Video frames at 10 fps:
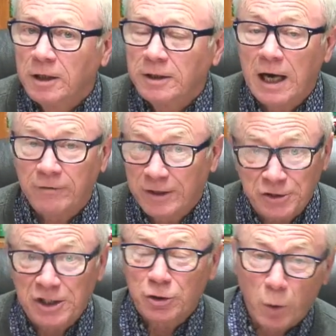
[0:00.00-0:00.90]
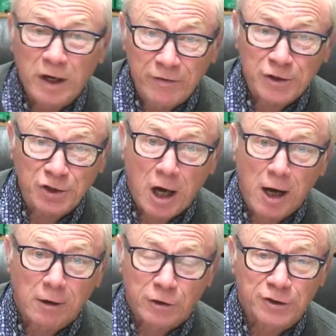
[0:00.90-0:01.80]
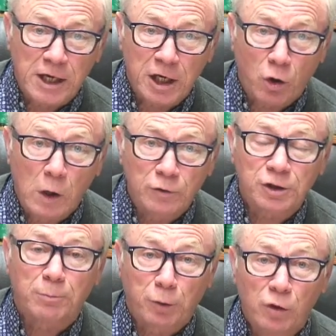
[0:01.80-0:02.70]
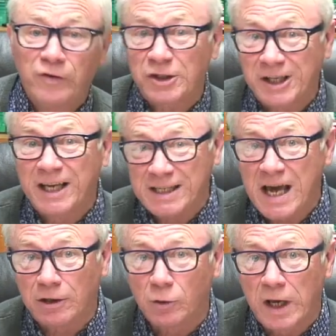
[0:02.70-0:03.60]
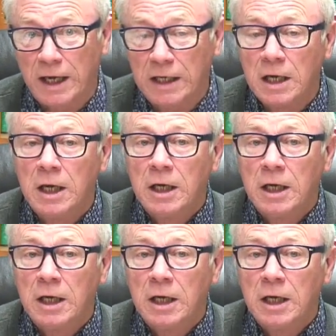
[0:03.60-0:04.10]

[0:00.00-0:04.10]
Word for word: Now, this is one of his scholars that he quotes to prove his late date, okay?